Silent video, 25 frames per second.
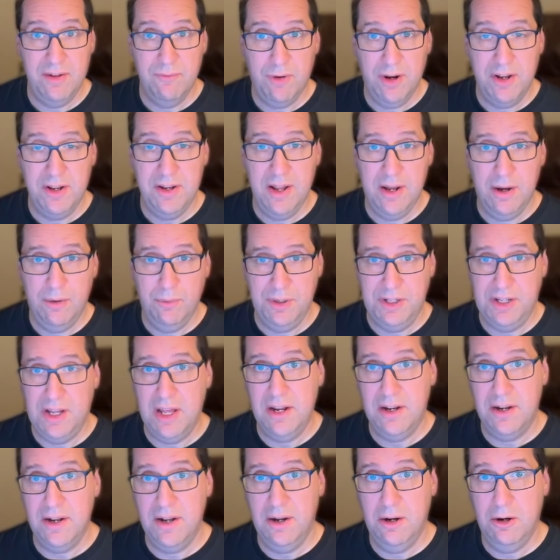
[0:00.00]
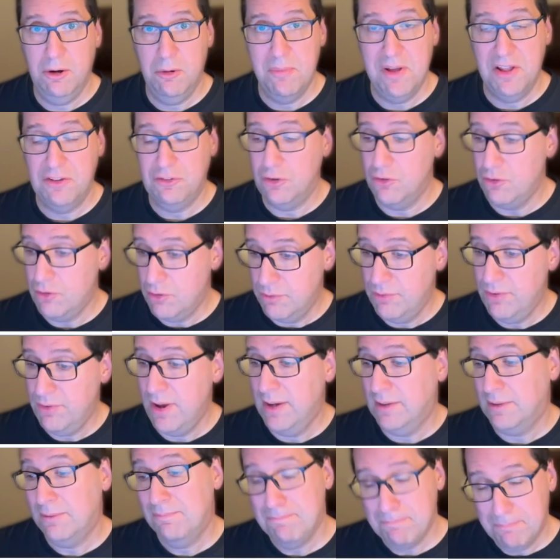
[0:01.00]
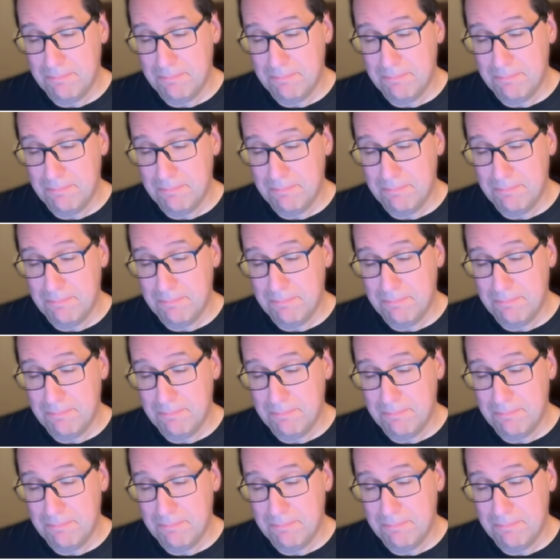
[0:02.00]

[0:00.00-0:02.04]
right now, we'd get an error message. In fact,